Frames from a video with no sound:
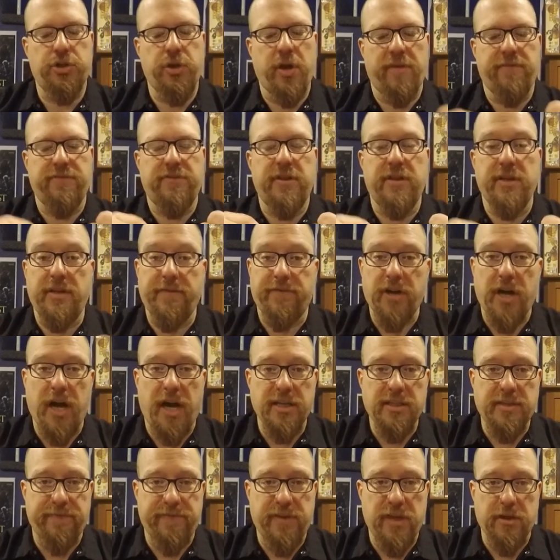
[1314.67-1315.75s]
You have the different
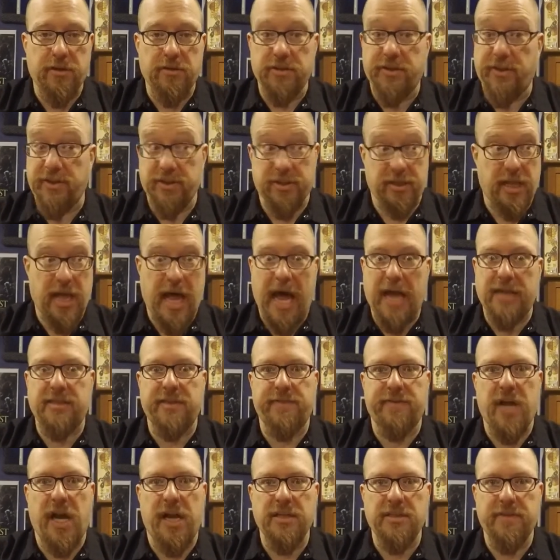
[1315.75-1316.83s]
kinds of vehicles, and there's lots
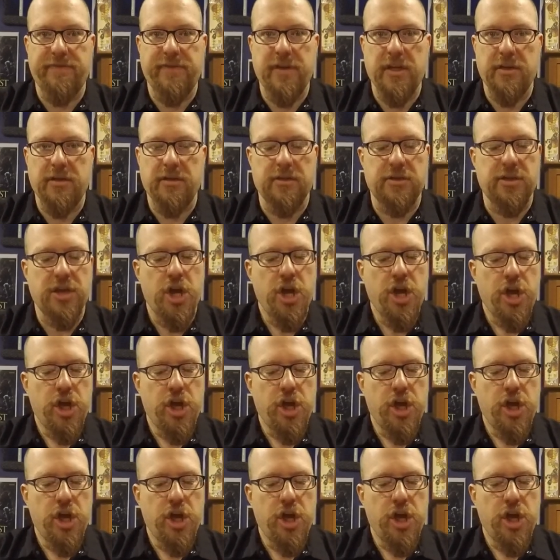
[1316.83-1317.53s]
of kinds of vehicles.